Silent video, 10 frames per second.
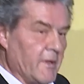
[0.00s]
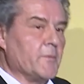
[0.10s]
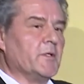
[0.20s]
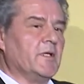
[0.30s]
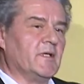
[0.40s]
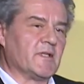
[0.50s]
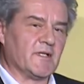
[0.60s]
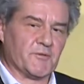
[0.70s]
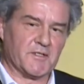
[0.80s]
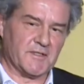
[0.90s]
anybody is
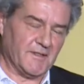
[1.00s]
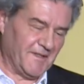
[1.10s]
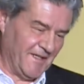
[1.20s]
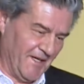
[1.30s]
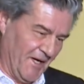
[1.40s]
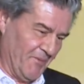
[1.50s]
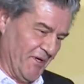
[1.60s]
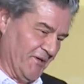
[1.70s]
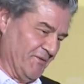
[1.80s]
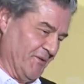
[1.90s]
interested, I'm
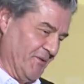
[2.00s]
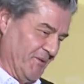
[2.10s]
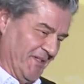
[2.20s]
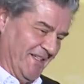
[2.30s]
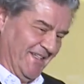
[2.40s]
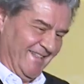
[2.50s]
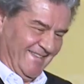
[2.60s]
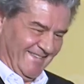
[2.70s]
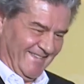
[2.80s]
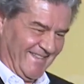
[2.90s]
here for you.
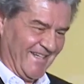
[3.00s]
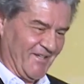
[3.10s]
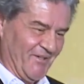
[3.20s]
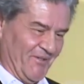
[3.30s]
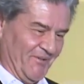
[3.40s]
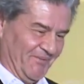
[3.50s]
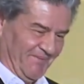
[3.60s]
Thank you.